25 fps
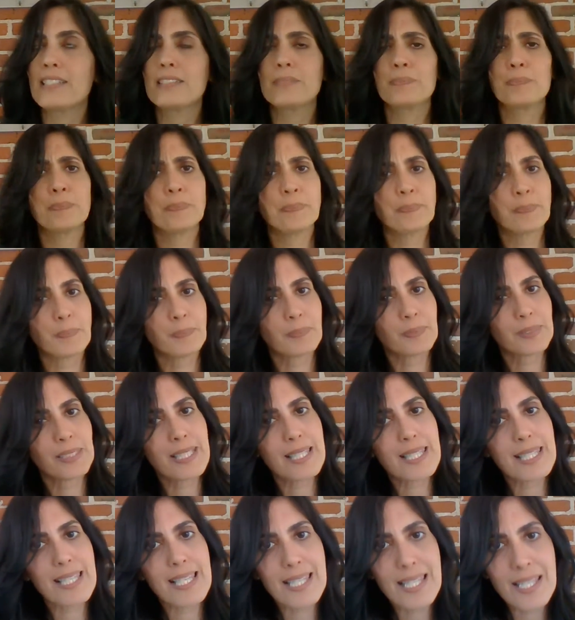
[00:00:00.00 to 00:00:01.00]
Let's
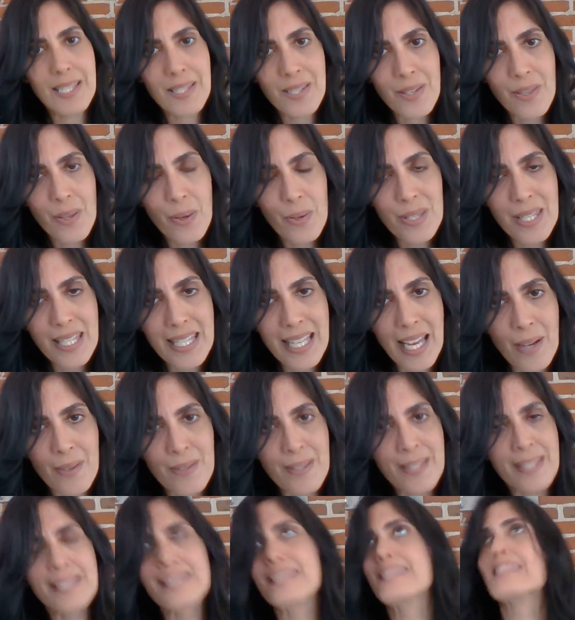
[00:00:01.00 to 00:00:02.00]
listen to those sounds
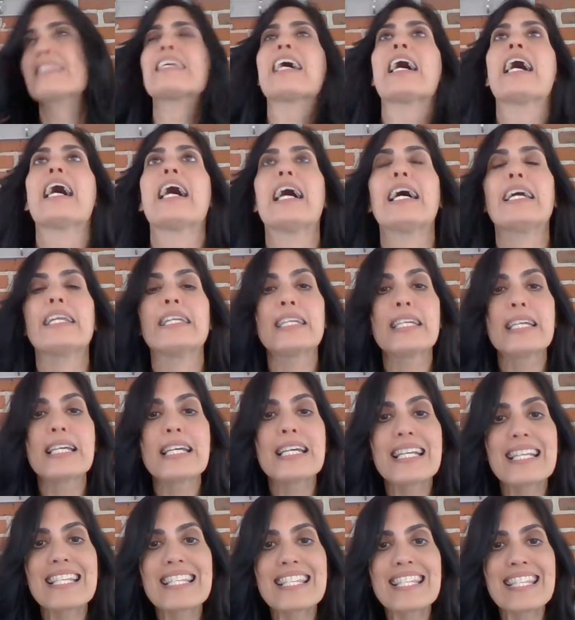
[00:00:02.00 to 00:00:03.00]
in sad.
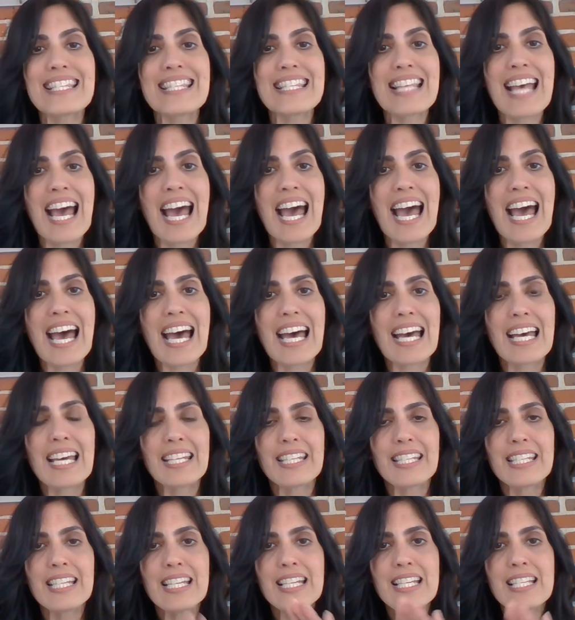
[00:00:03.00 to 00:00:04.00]
Sad.
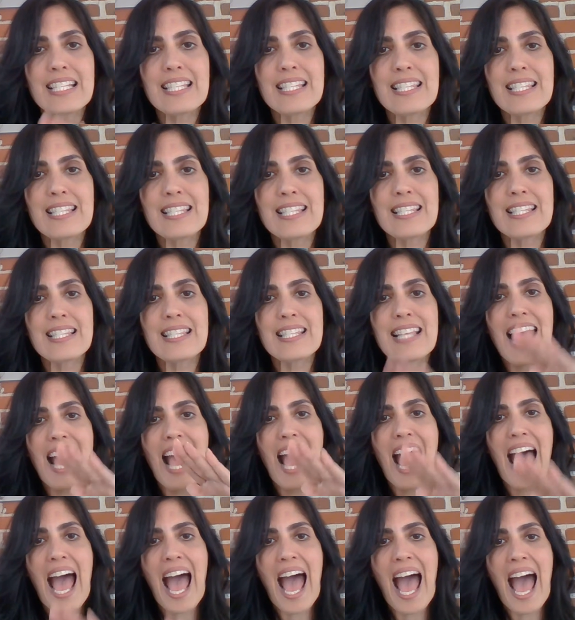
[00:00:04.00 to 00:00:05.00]

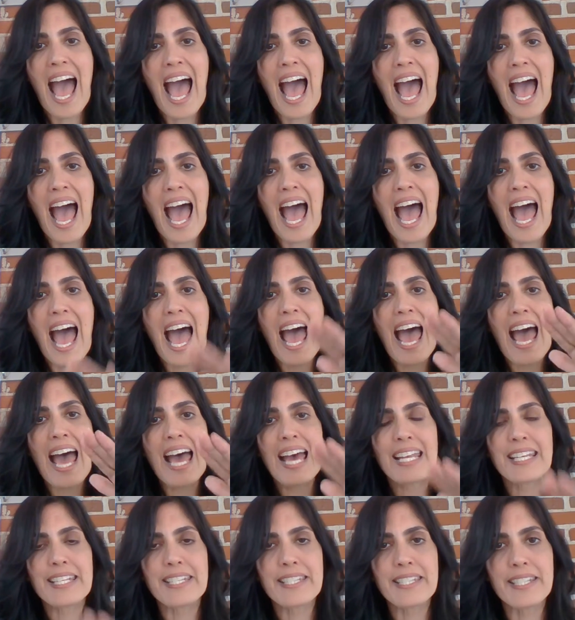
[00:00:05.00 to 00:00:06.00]

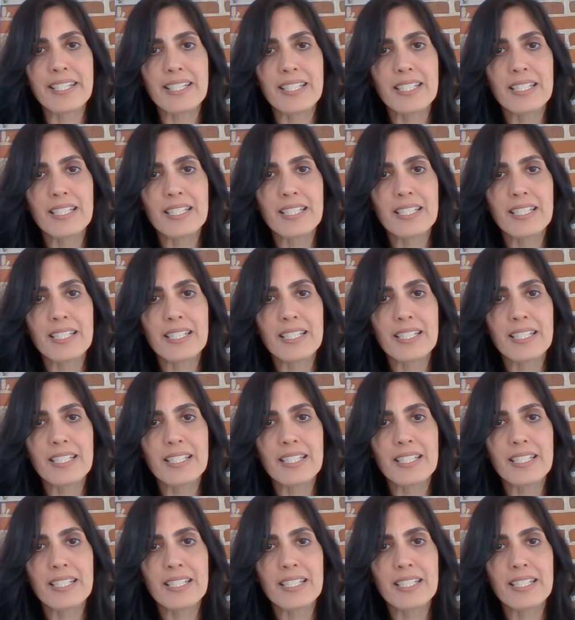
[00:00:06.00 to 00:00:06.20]
Sad. Sad.